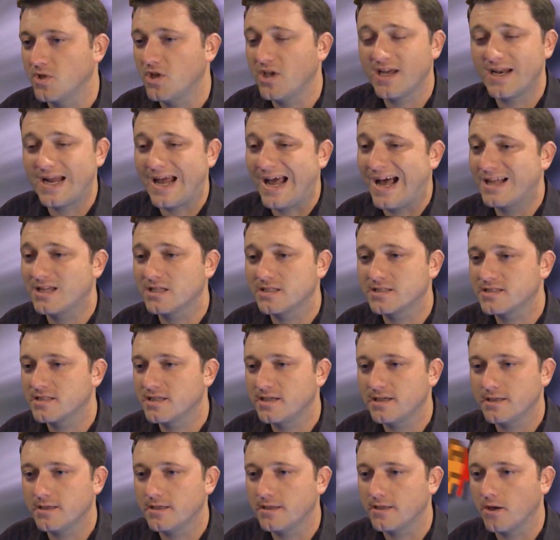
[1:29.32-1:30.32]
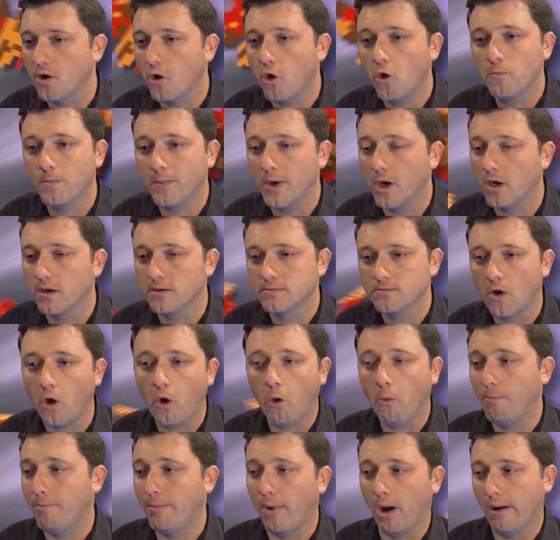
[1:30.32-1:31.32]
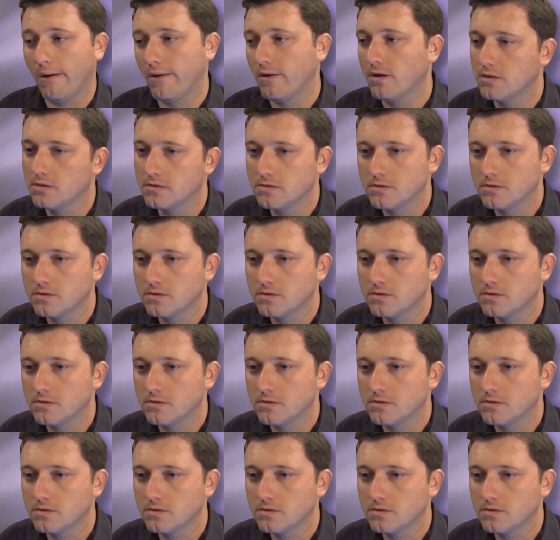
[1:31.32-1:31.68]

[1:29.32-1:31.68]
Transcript: You had Alex Kidd and Opa, Opa.